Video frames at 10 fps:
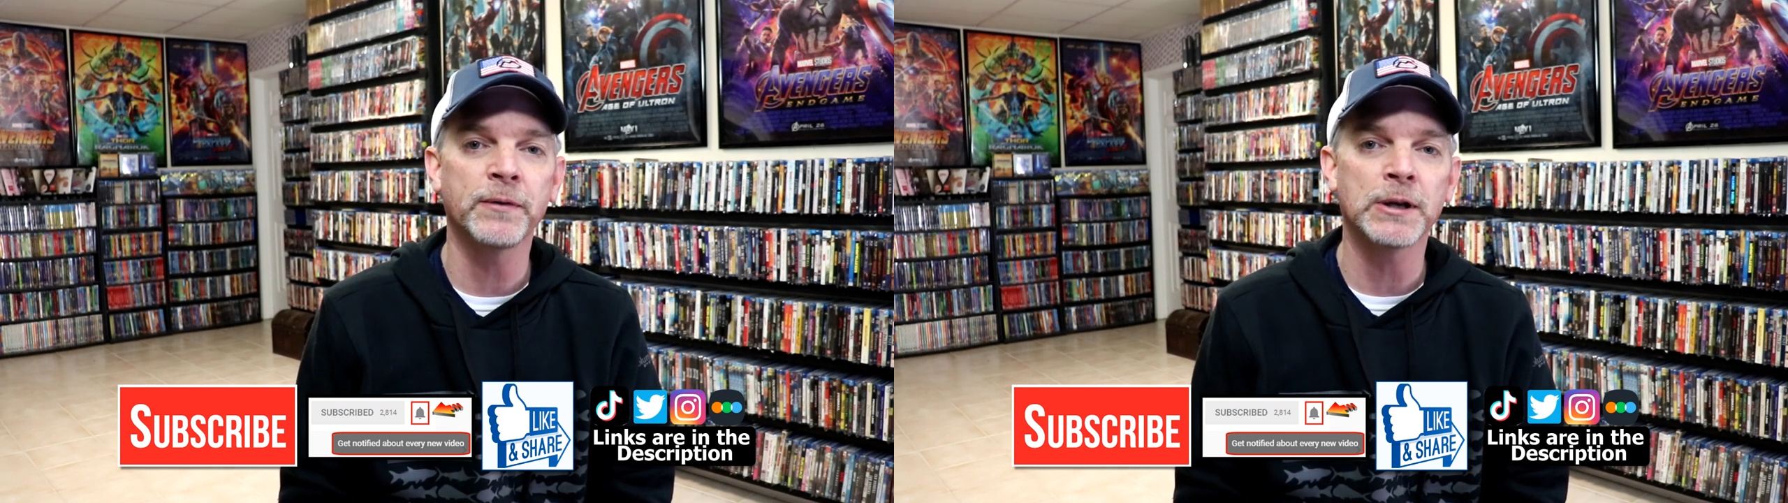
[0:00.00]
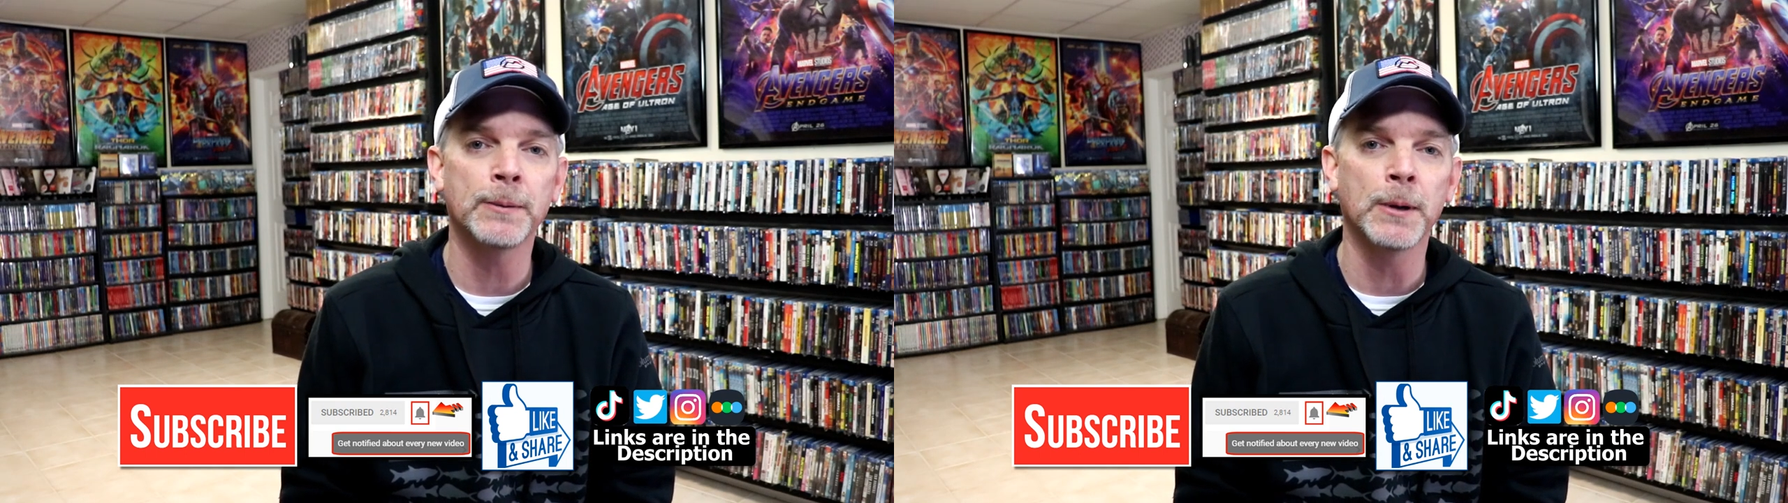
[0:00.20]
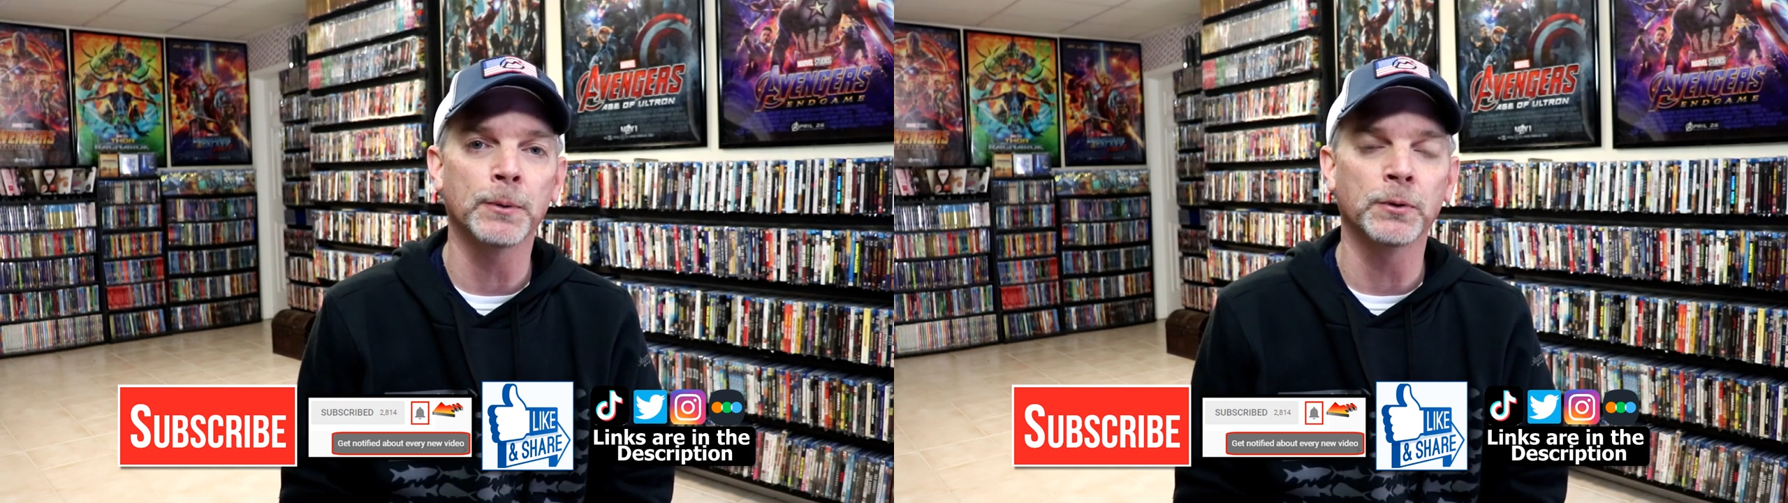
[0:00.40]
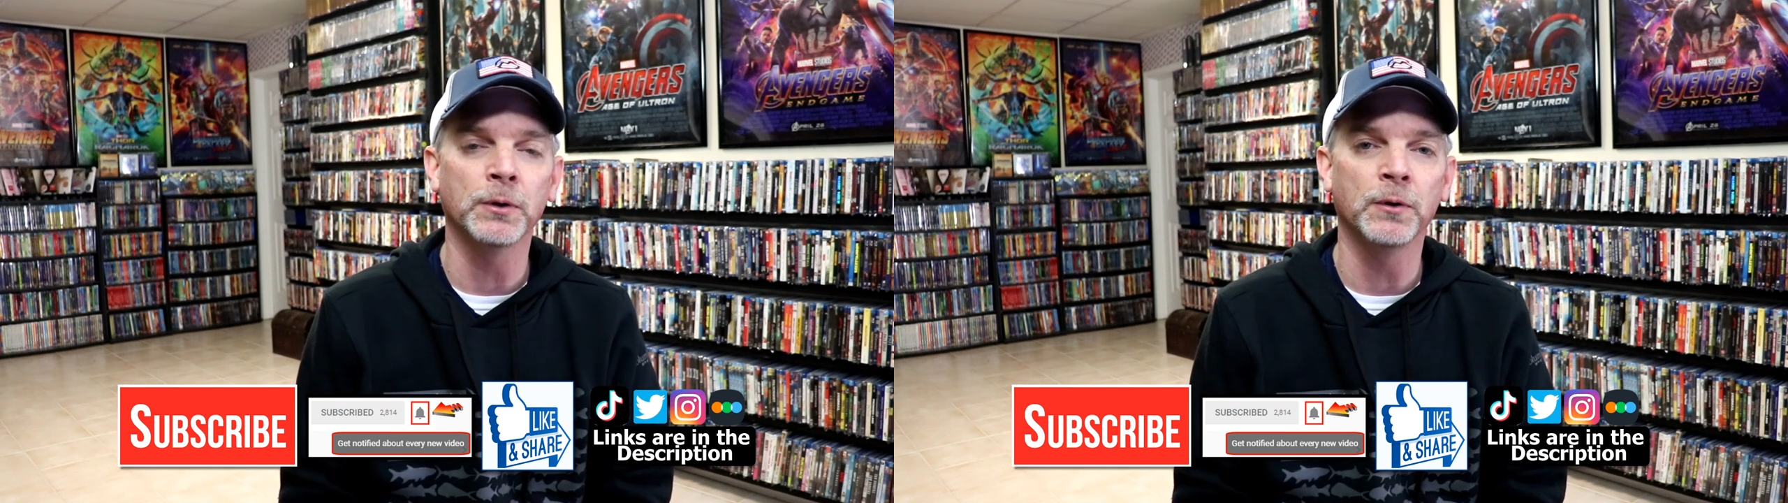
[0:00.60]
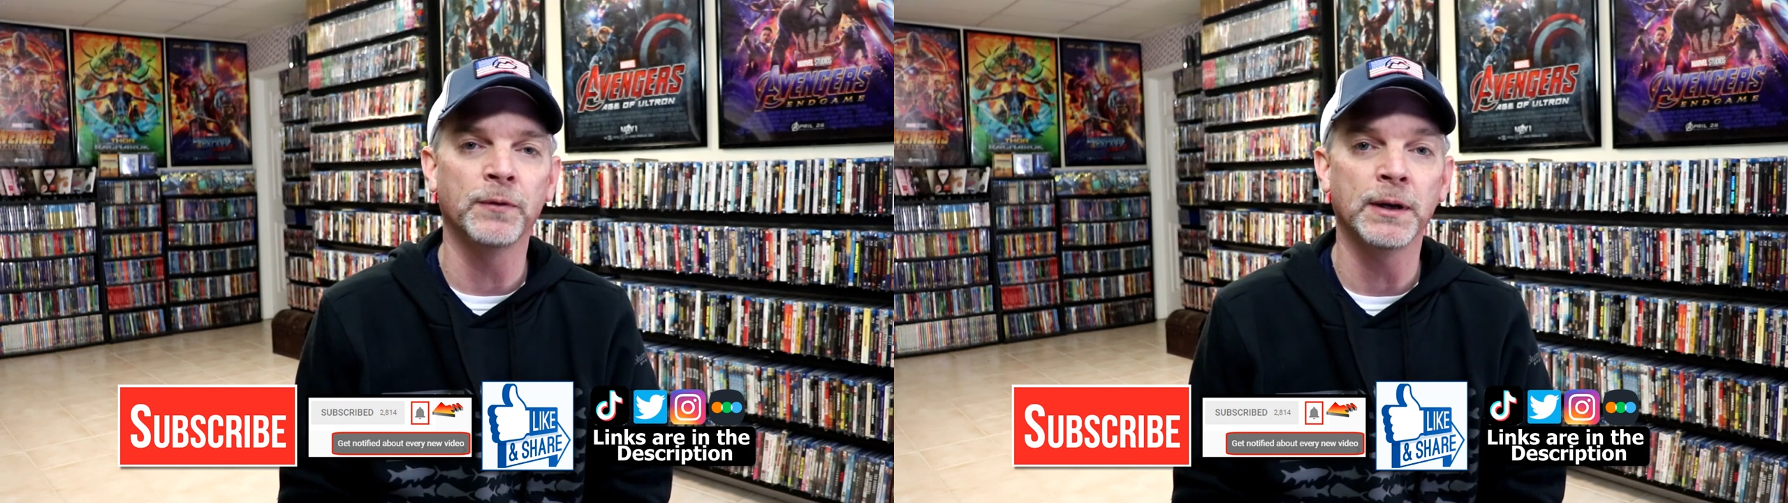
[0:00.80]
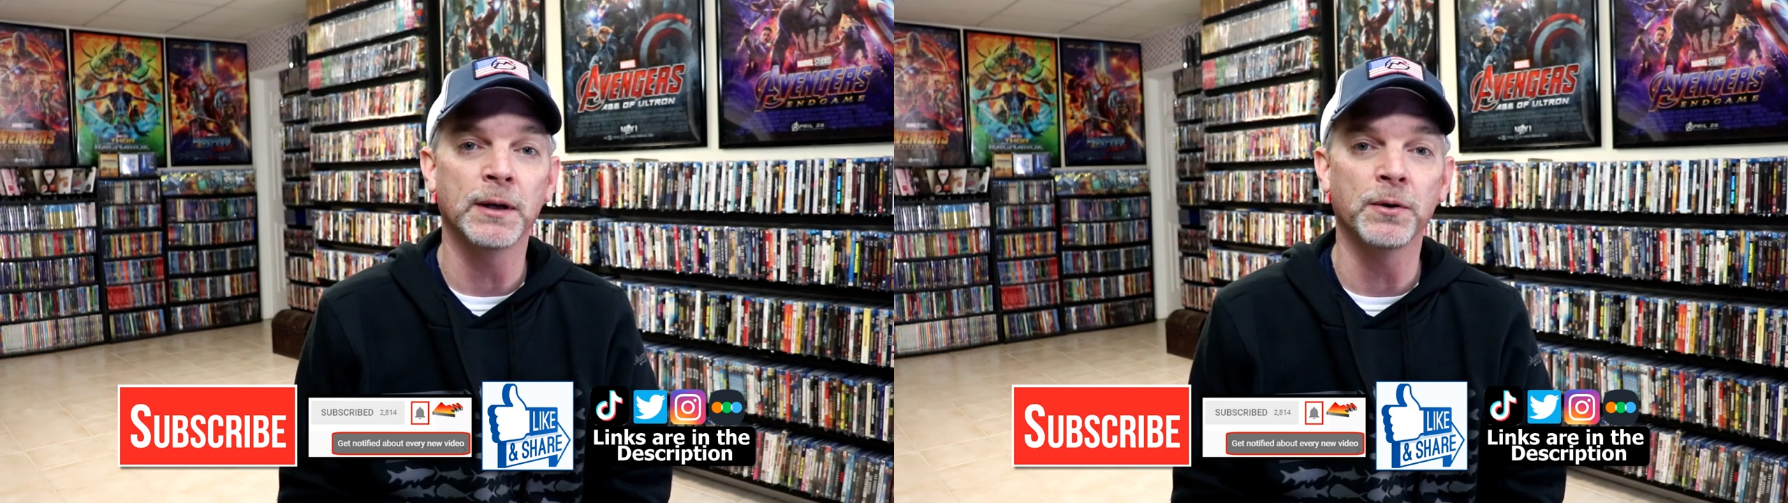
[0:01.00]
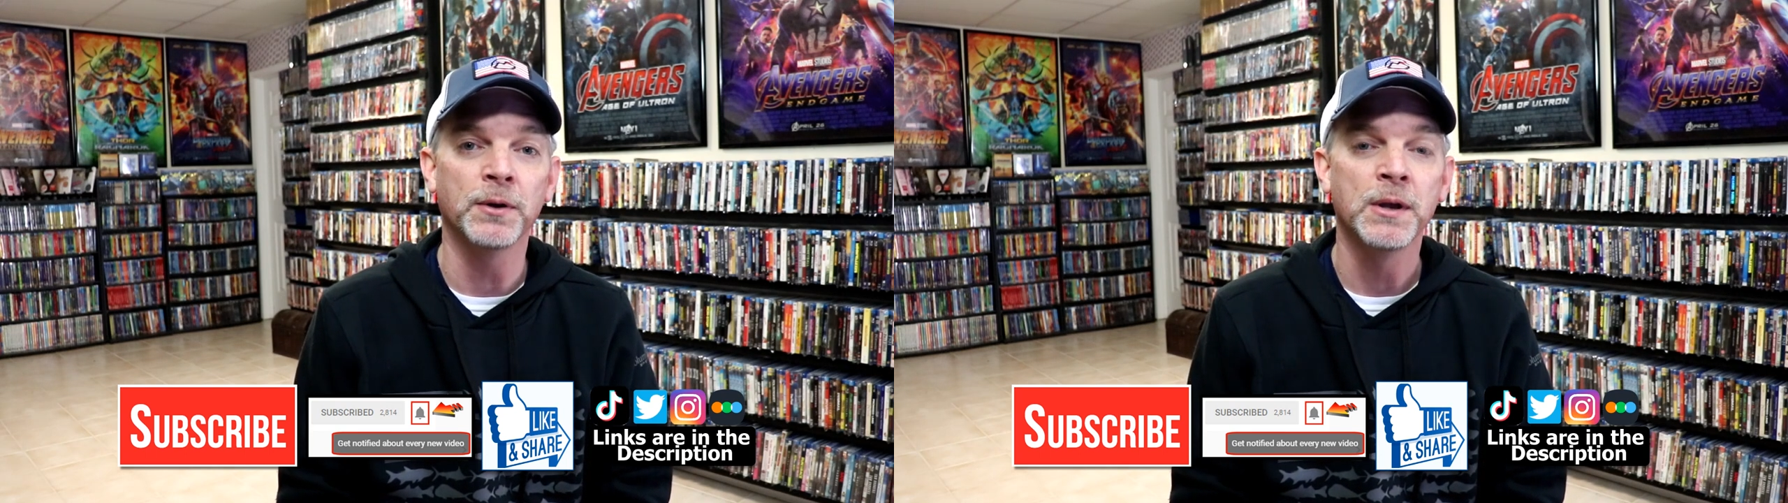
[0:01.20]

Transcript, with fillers: every time I upload a new video.